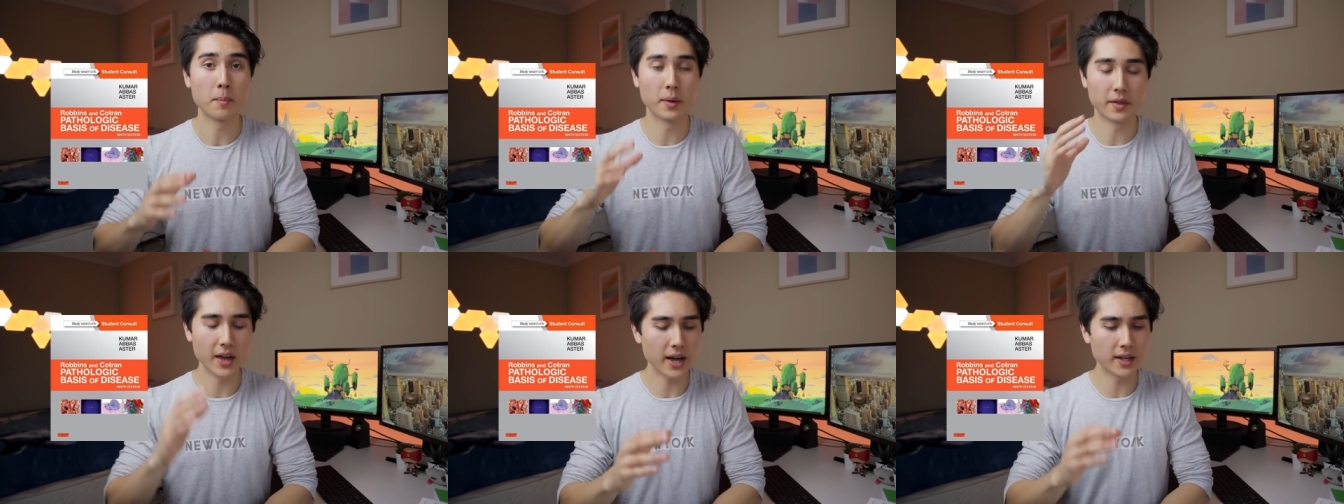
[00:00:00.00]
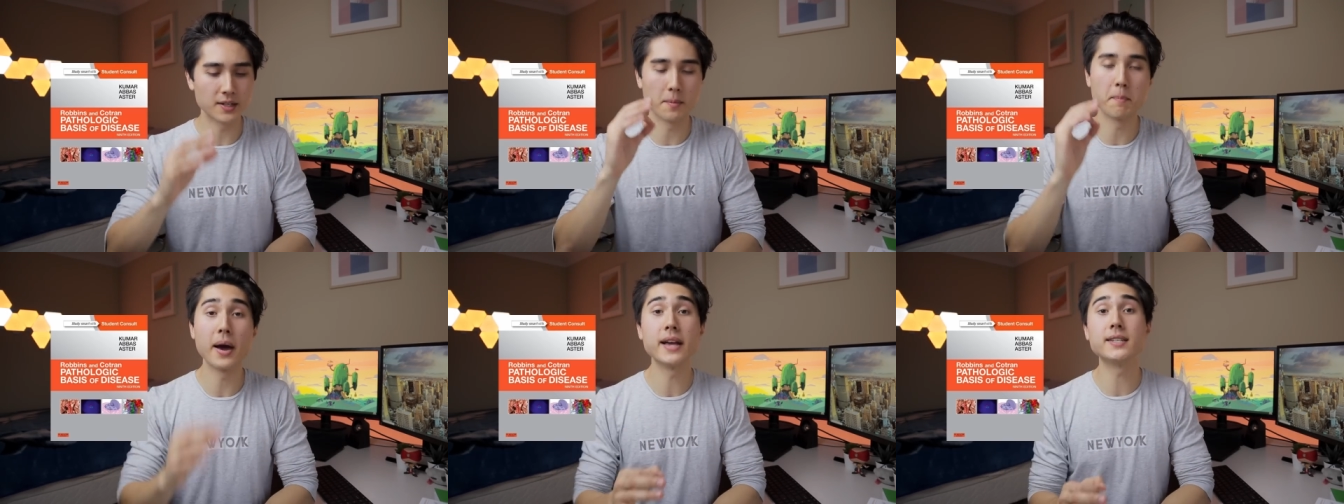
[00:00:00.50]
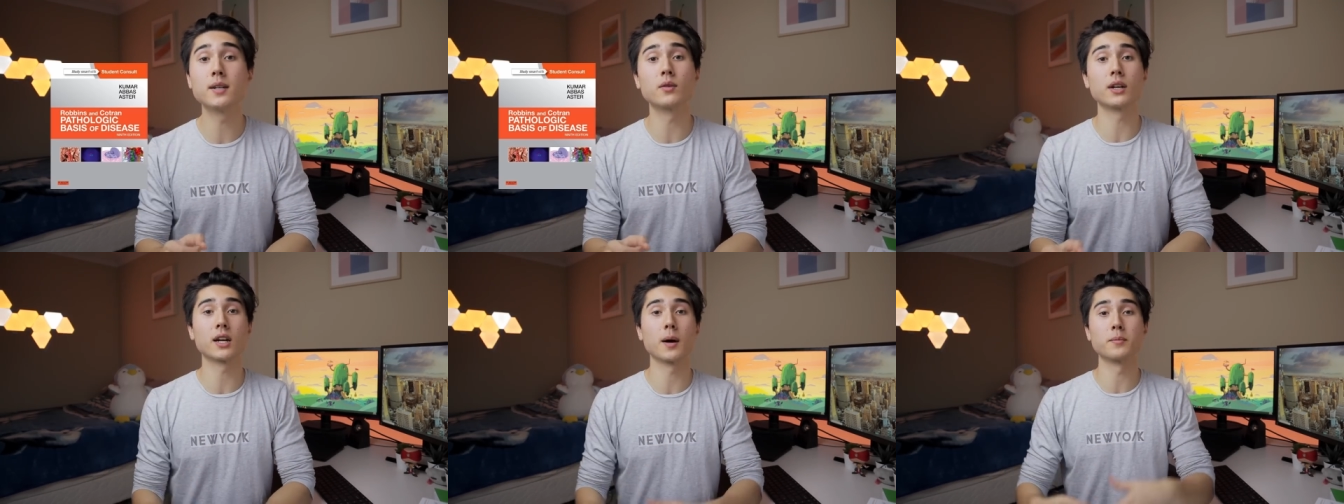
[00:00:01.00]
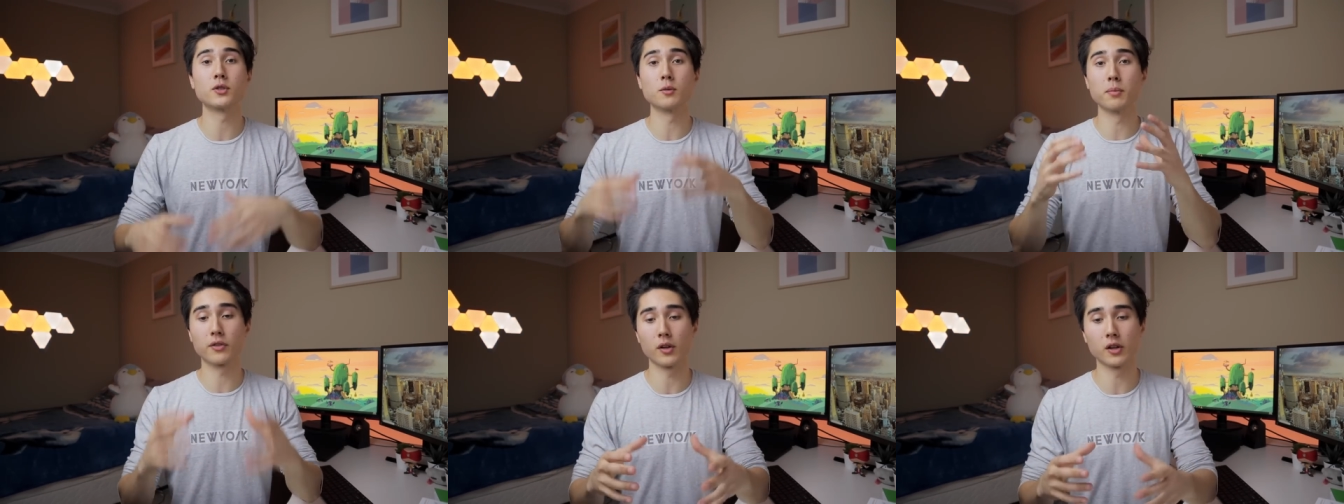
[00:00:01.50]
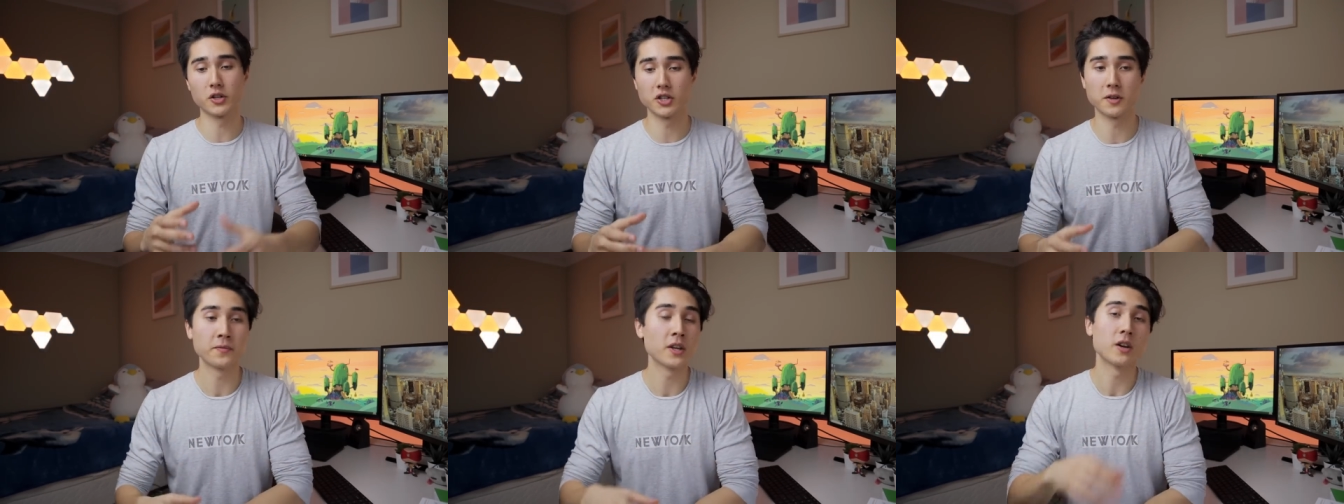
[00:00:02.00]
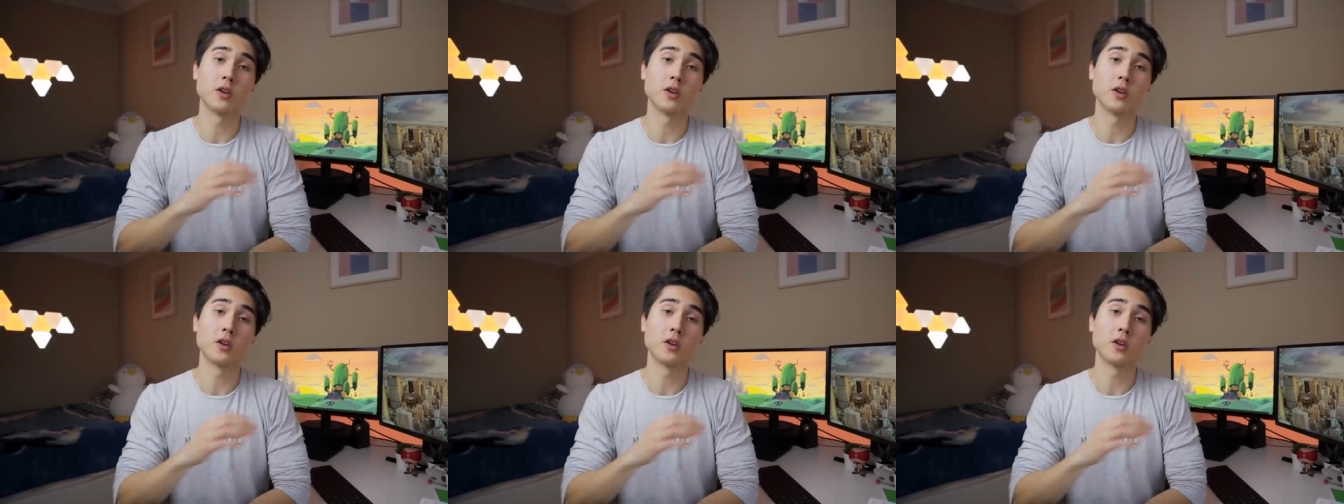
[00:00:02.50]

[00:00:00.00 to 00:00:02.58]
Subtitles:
but that is amazing when it comes to pathology.